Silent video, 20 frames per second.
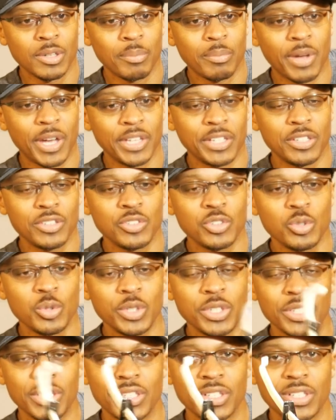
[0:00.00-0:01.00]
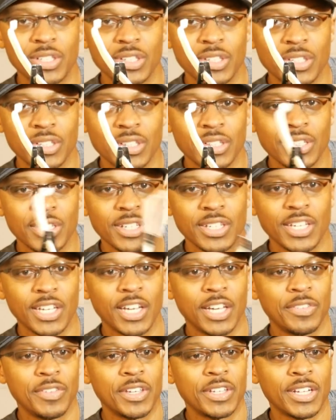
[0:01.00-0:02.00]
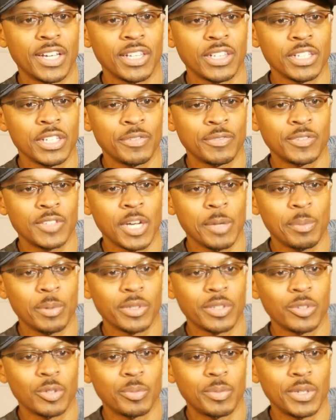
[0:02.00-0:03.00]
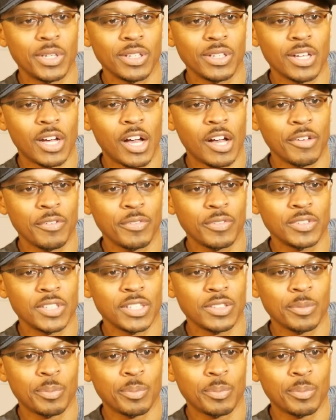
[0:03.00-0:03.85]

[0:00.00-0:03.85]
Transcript: bite into it, and then I lift up a little bit off, take the